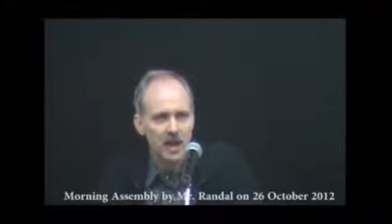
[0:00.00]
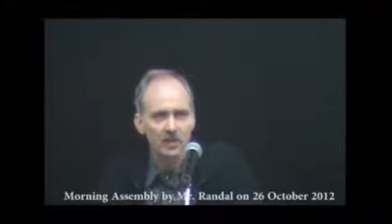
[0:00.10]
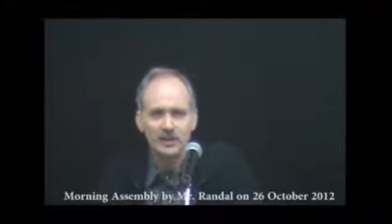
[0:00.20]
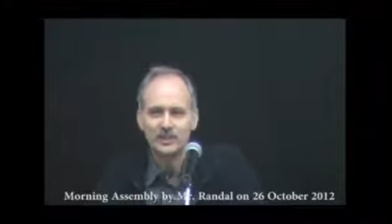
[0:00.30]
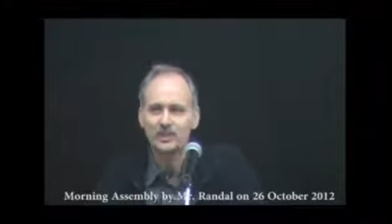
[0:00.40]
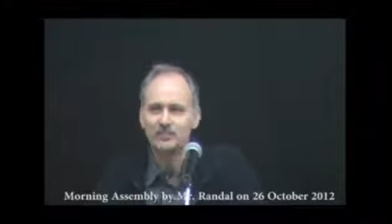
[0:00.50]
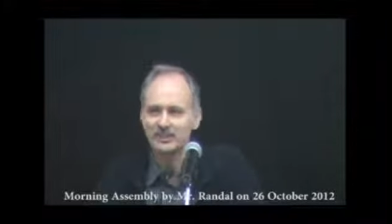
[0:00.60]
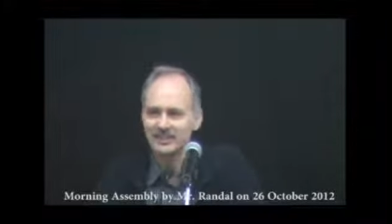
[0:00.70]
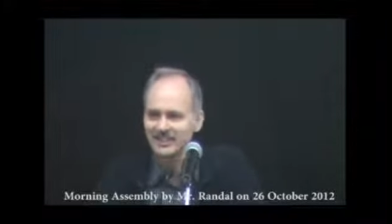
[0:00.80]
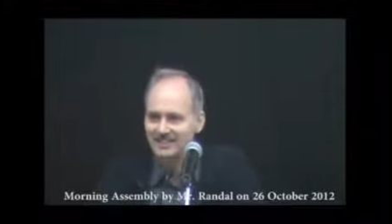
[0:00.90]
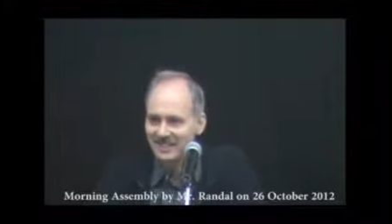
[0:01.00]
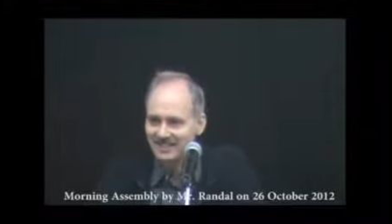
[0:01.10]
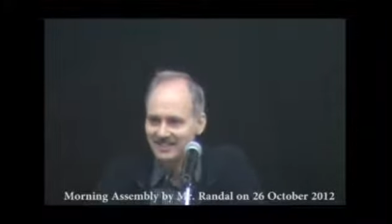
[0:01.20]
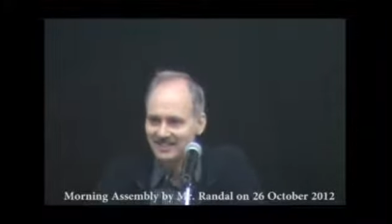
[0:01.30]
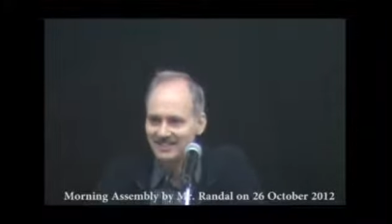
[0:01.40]
I wish you much
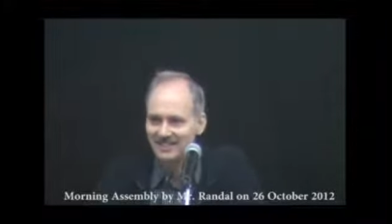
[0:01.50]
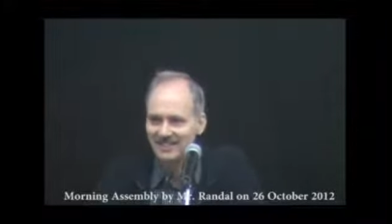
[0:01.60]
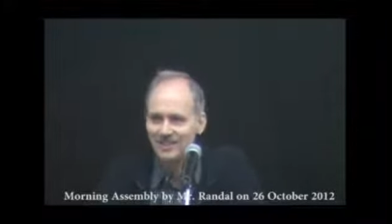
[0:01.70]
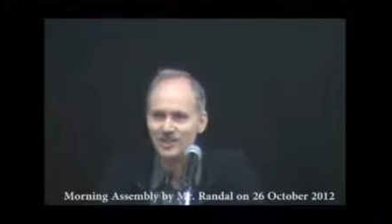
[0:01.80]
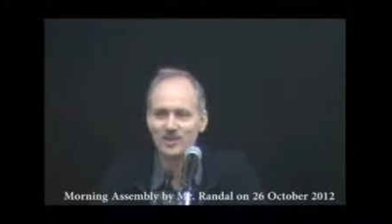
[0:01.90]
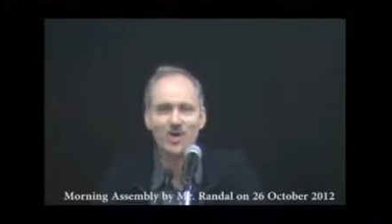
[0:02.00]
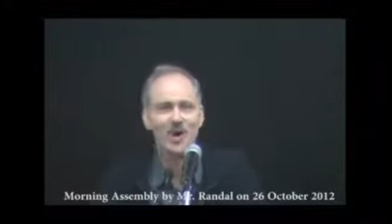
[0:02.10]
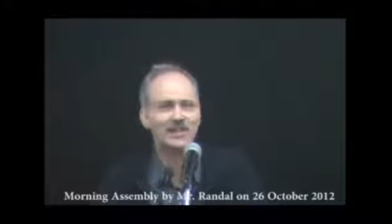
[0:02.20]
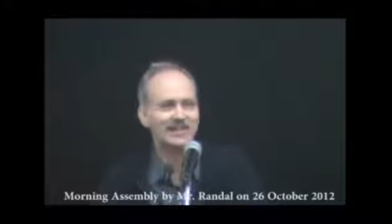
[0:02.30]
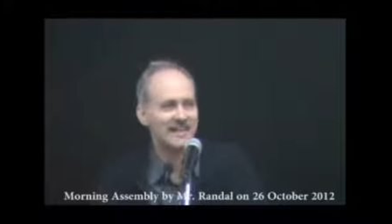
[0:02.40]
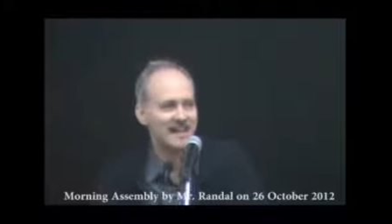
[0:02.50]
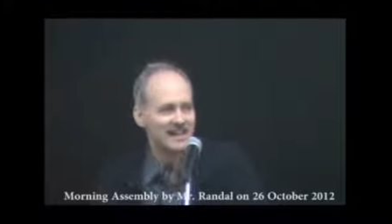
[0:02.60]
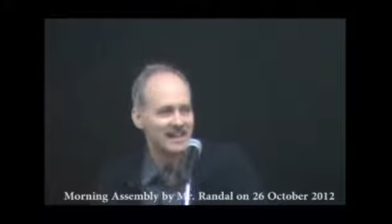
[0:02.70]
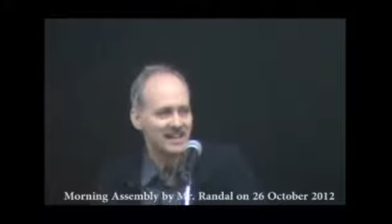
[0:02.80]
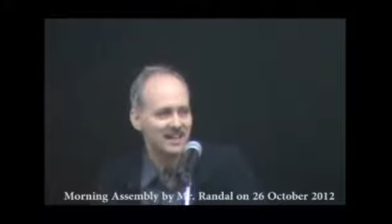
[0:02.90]
success. Enjoy the
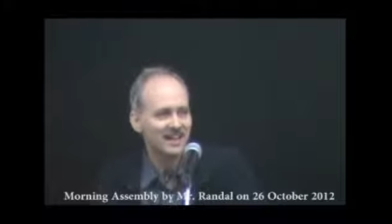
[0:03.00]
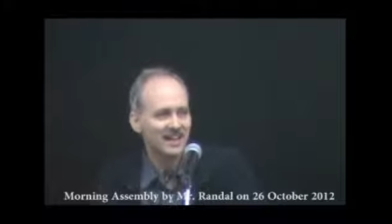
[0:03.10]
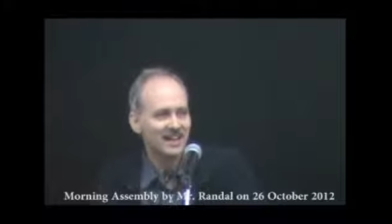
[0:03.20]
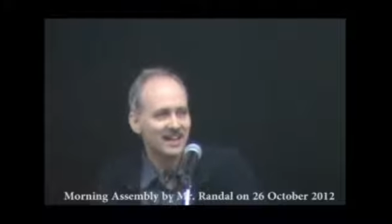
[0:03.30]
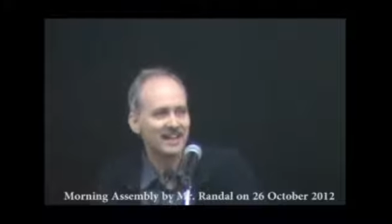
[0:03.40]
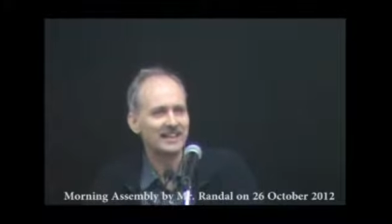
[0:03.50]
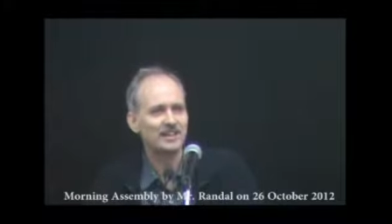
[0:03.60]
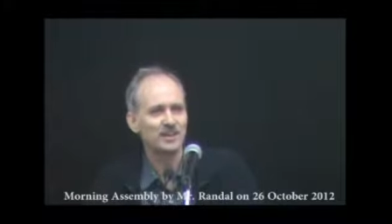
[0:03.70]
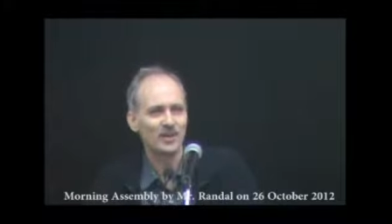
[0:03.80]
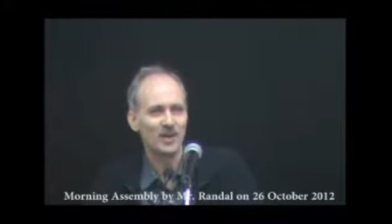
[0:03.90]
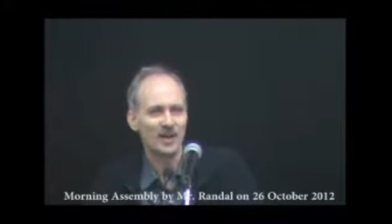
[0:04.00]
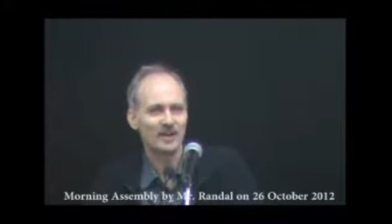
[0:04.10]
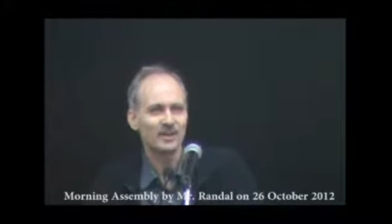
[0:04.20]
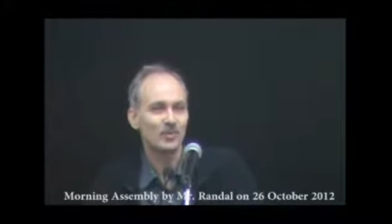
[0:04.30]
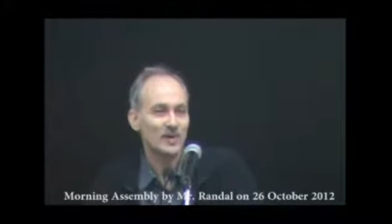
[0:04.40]
day and
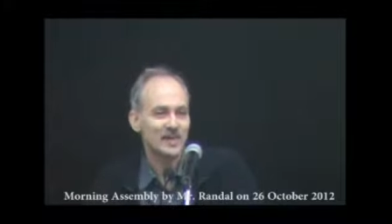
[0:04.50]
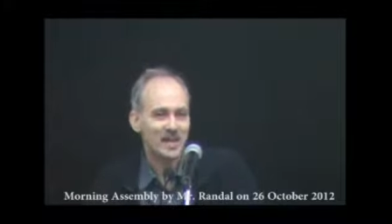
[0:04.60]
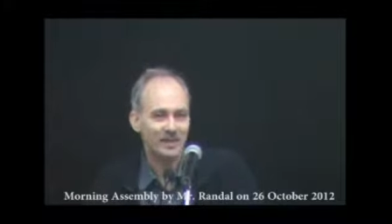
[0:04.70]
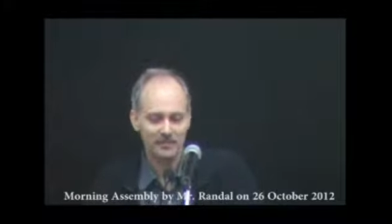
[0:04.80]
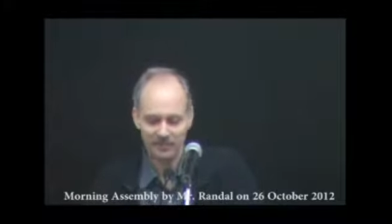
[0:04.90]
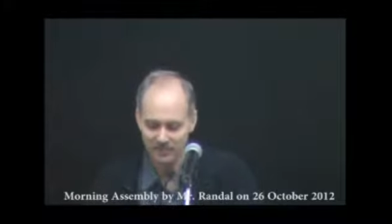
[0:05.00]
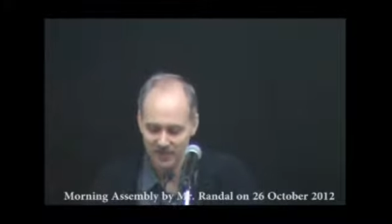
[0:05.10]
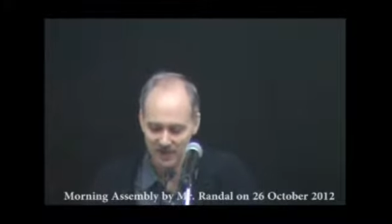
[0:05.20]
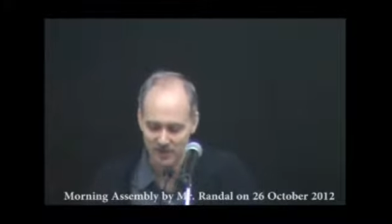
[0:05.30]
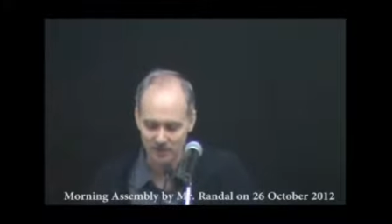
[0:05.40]
enjoy the weekend. Thank